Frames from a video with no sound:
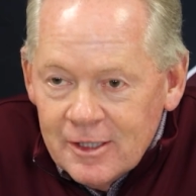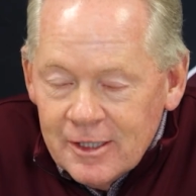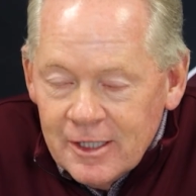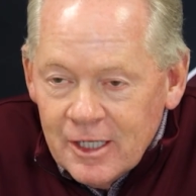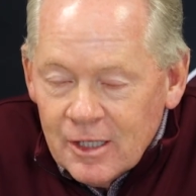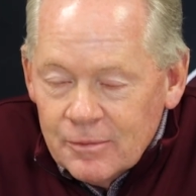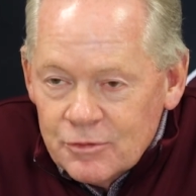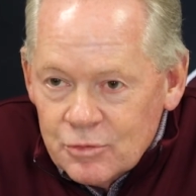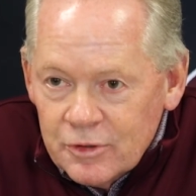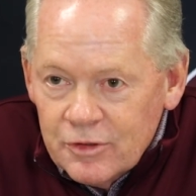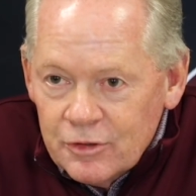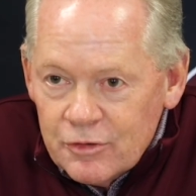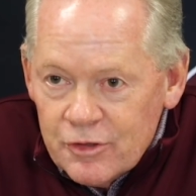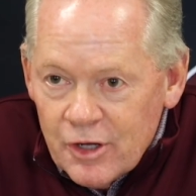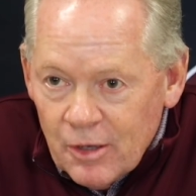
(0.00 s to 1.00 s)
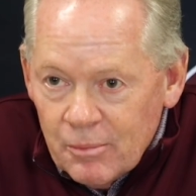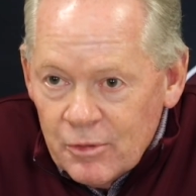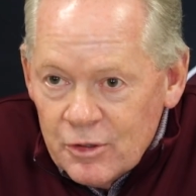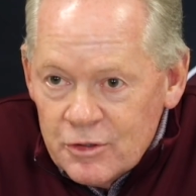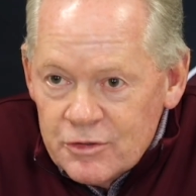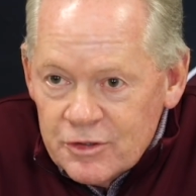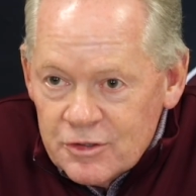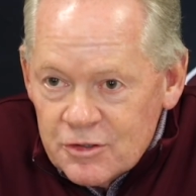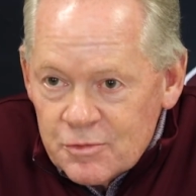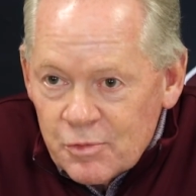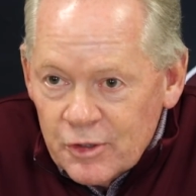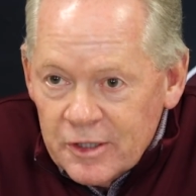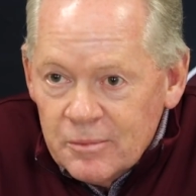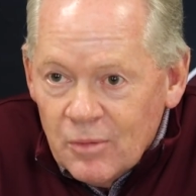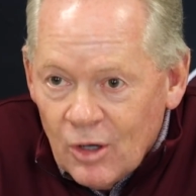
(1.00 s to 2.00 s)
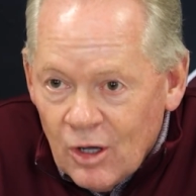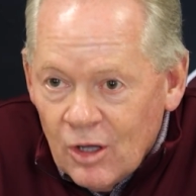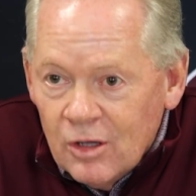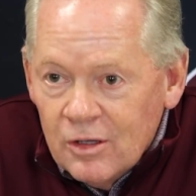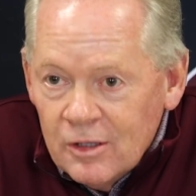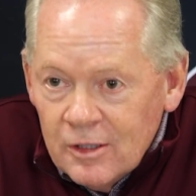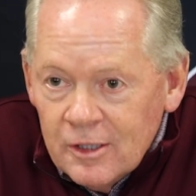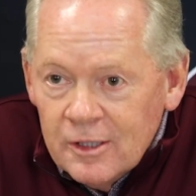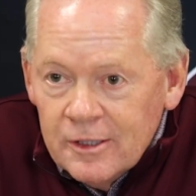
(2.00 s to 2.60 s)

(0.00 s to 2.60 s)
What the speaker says: It helps with your numbers in spring ball.